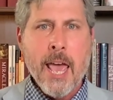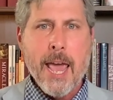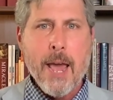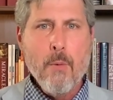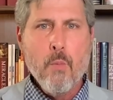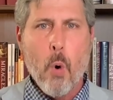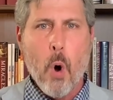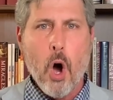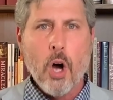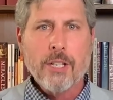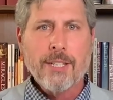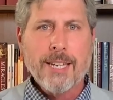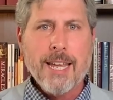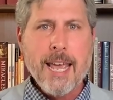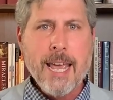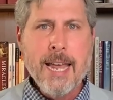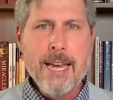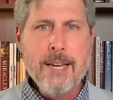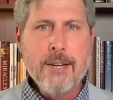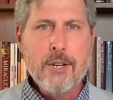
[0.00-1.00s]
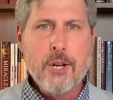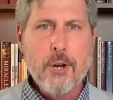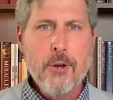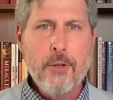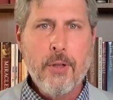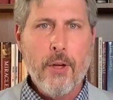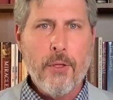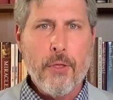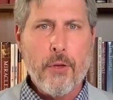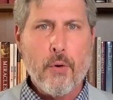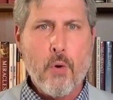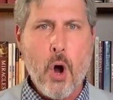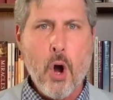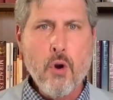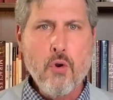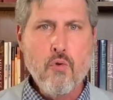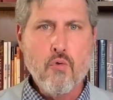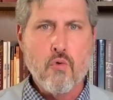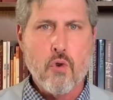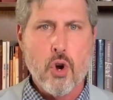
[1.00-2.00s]
He walks into the
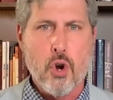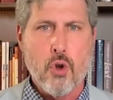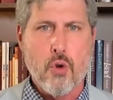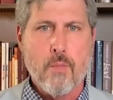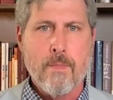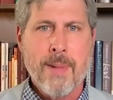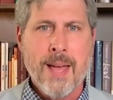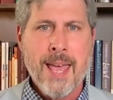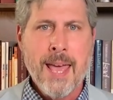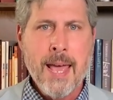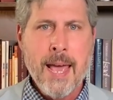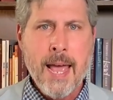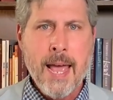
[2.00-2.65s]
throne room,